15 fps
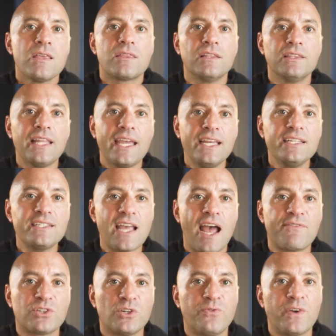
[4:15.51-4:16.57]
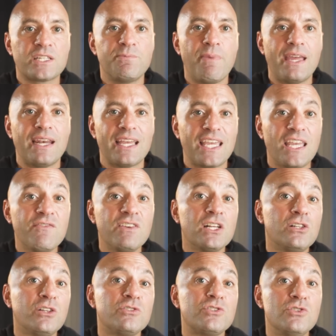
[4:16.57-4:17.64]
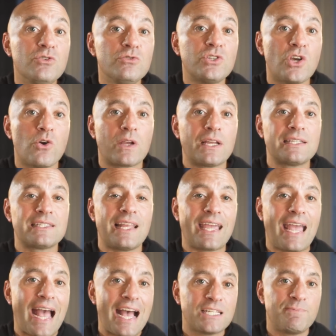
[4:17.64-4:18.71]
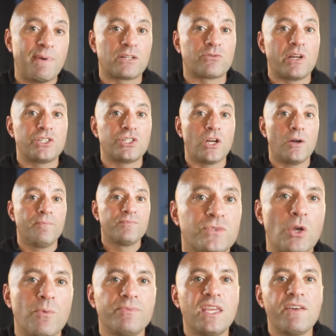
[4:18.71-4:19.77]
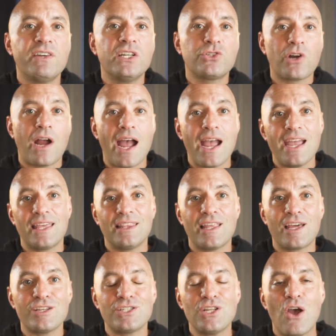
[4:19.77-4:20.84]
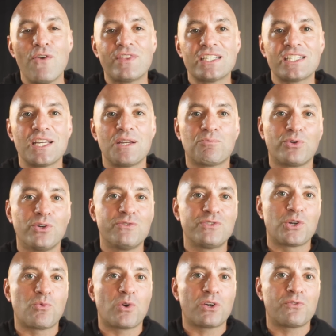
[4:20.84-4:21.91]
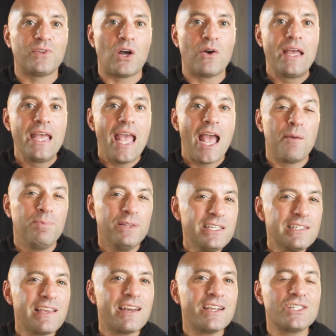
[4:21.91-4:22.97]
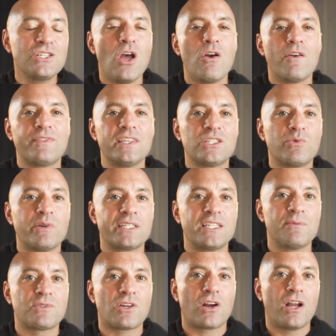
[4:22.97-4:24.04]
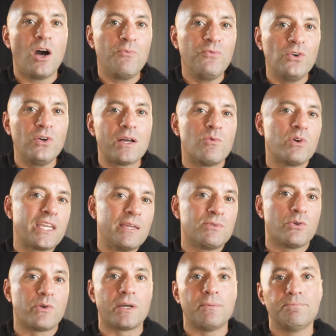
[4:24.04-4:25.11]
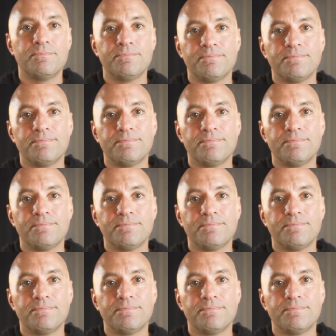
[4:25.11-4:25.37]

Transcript: The latest After Effects beta even includes new tokens like aspect ratio. So give it a try and let us know if this improves your workflow. And please let us know if these quick tips are helpful, and we'll keep doing them.